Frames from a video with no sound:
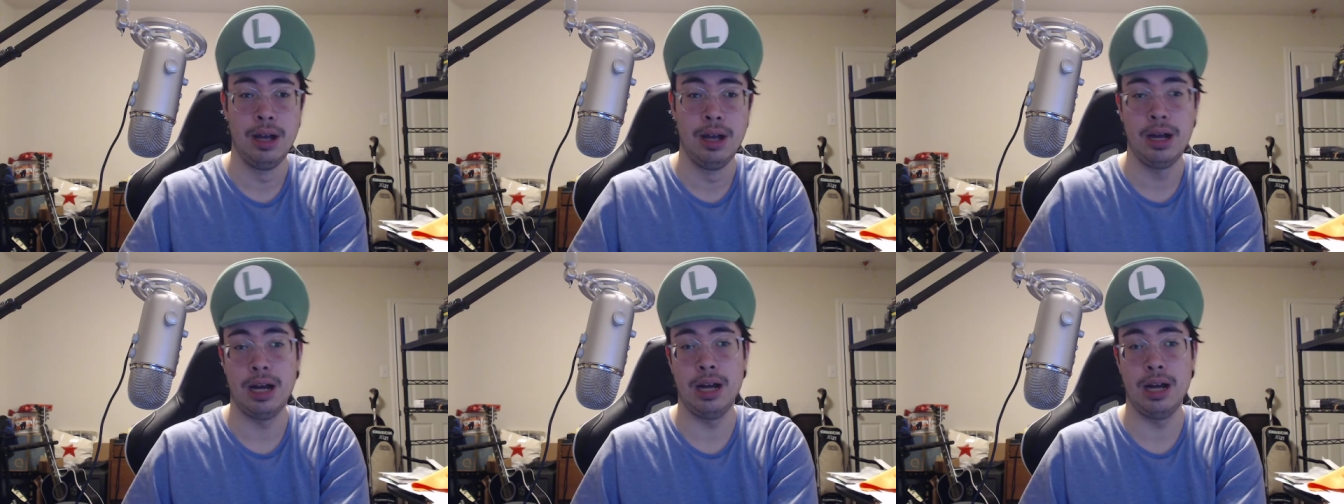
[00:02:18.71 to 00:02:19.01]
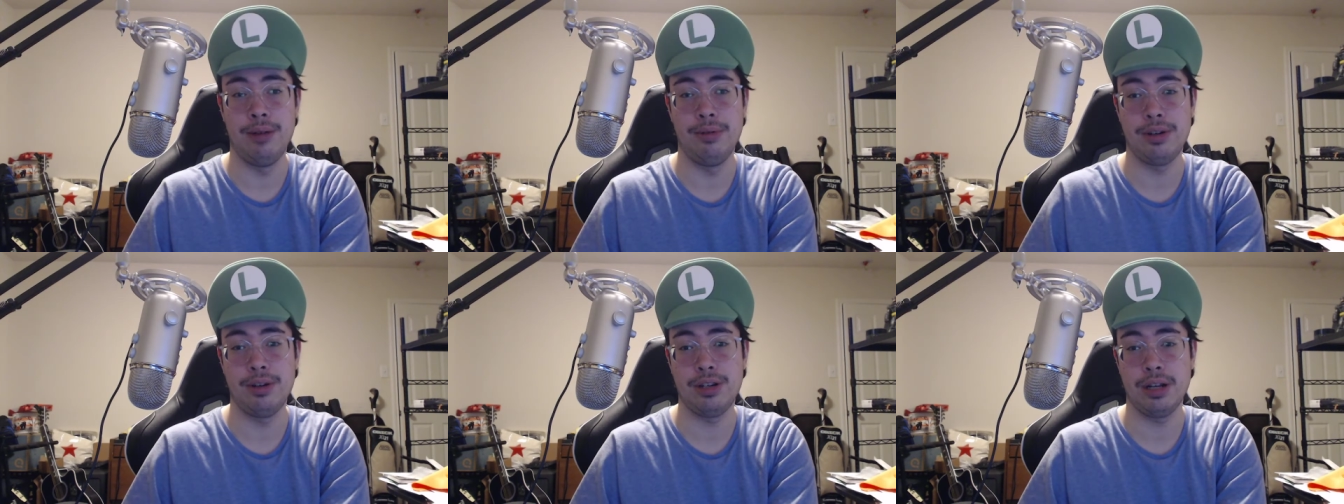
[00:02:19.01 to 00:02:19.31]
I
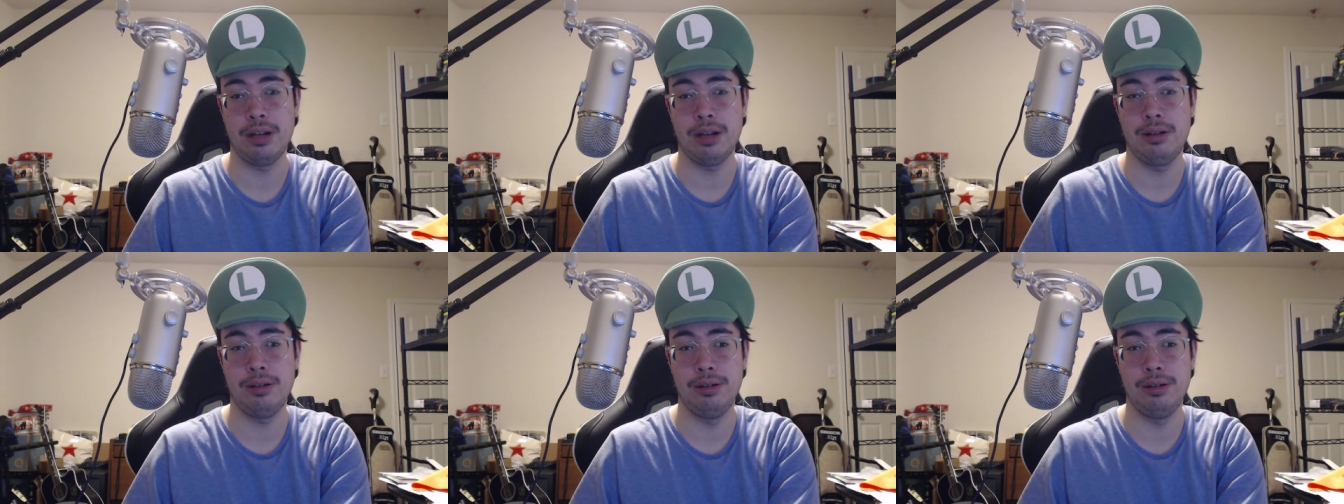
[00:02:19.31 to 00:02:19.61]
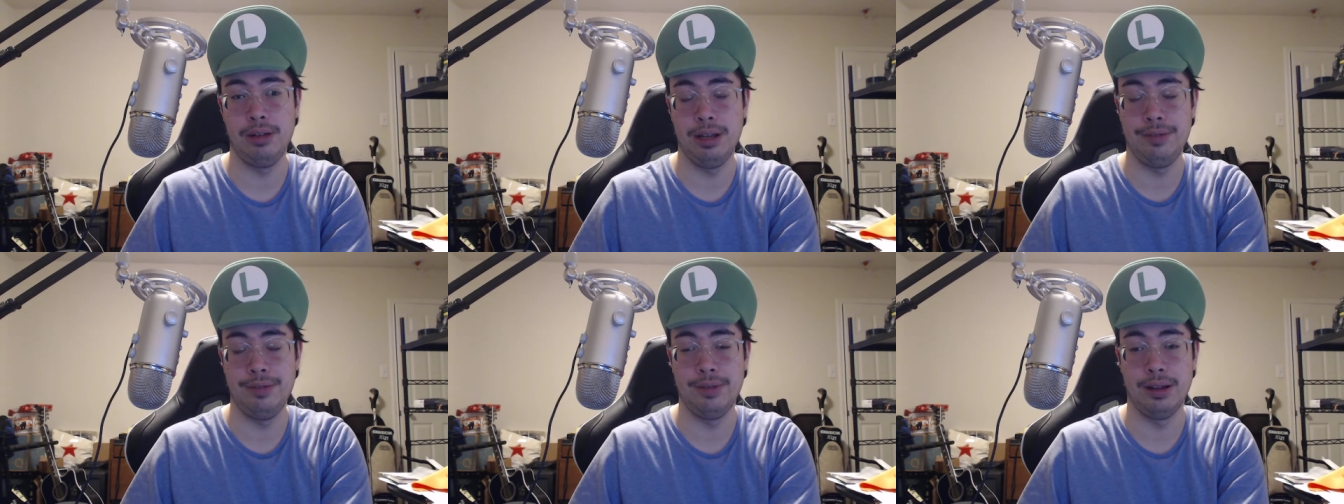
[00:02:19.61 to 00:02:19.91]
wish I could
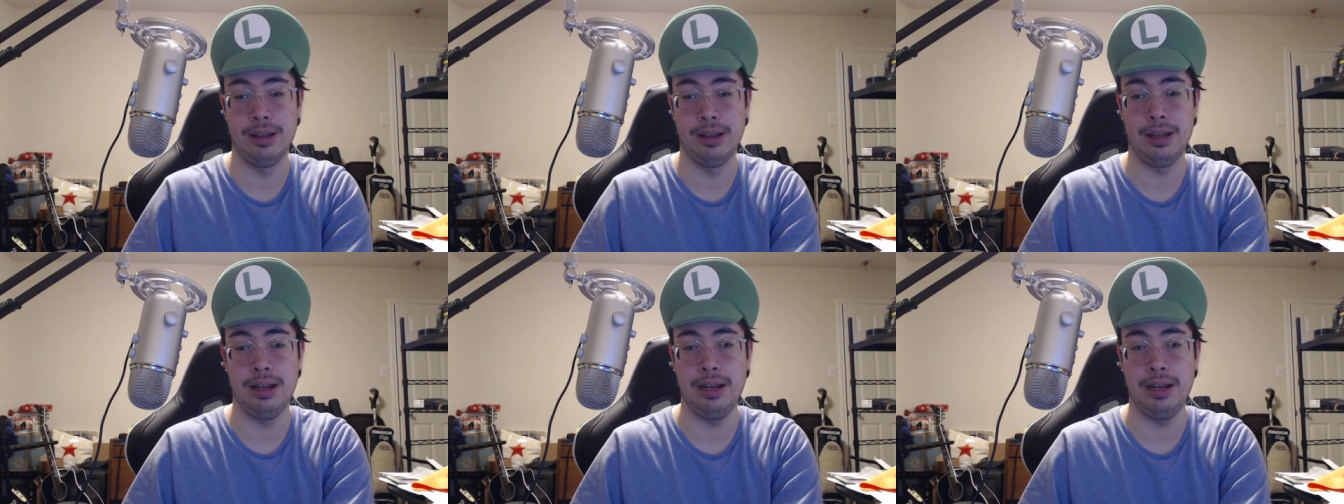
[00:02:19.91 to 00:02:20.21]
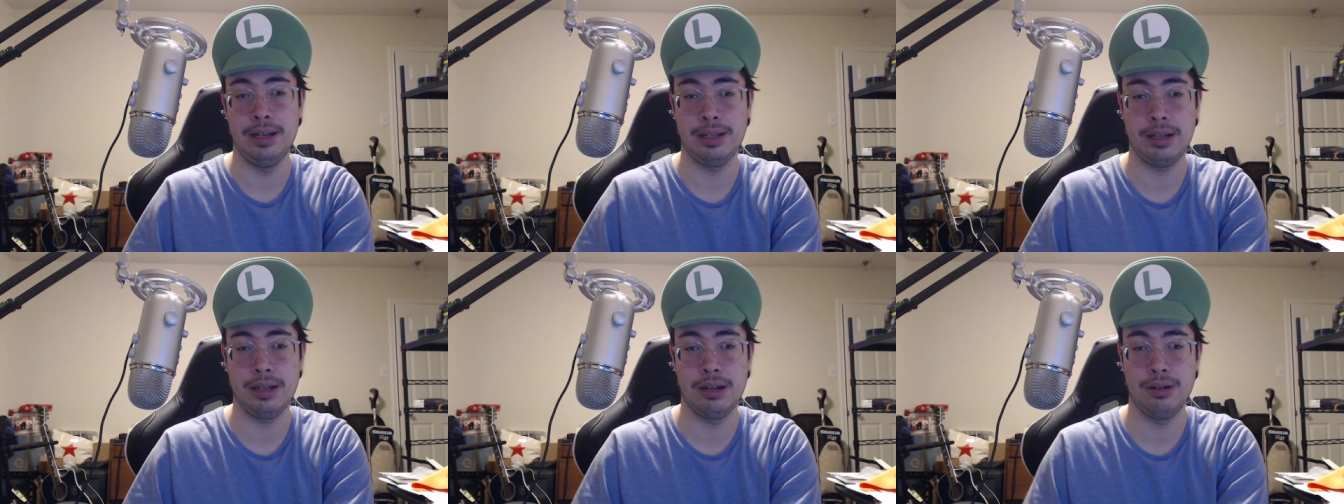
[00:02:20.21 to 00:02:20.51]
live on the
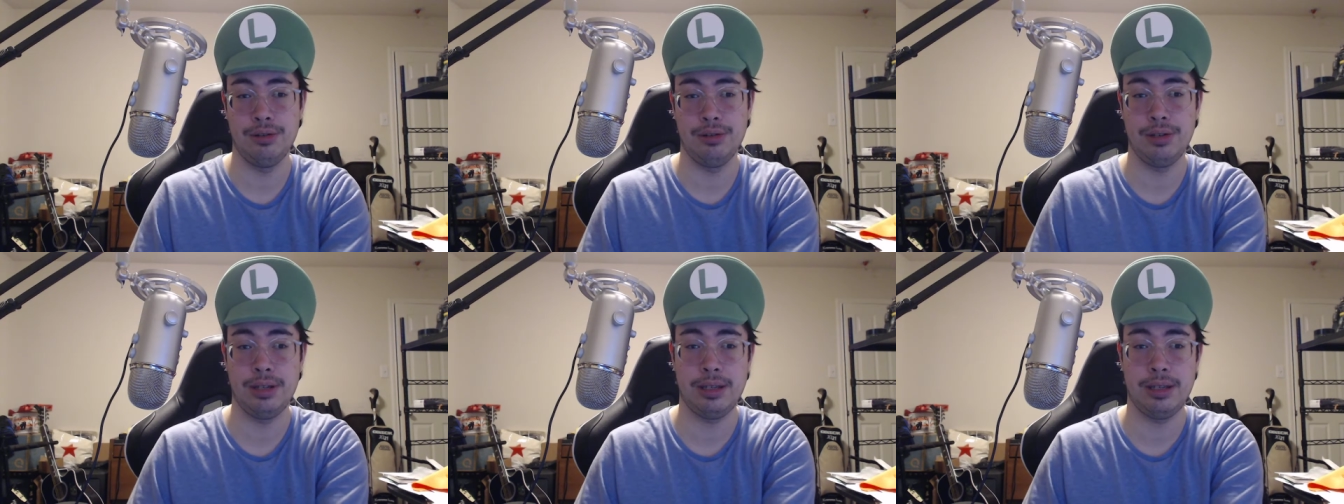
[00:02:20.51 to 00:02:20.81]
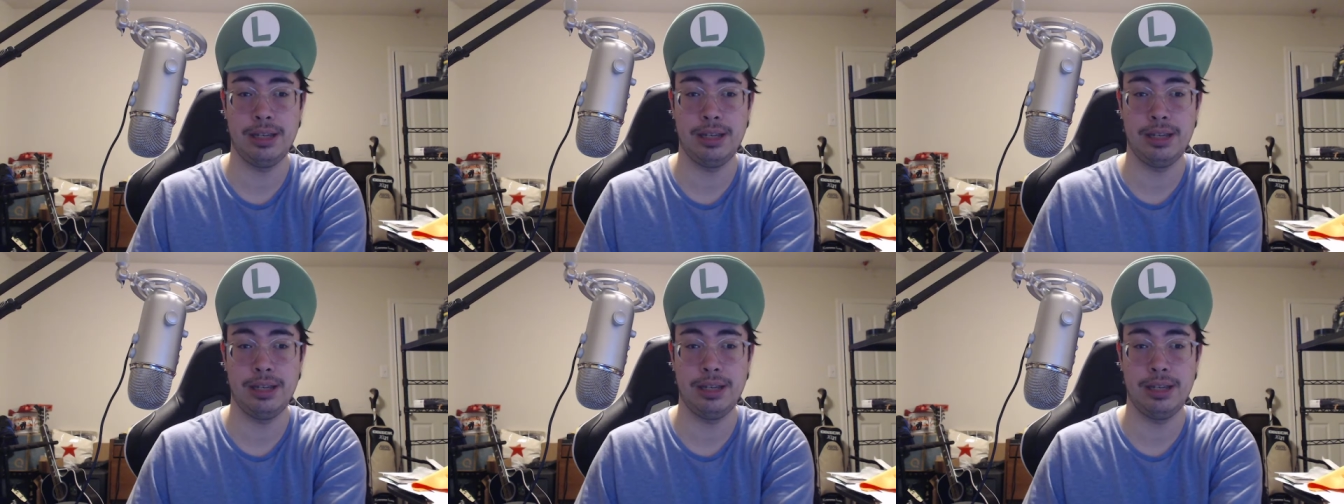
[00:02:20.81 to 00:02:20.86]
East Coast.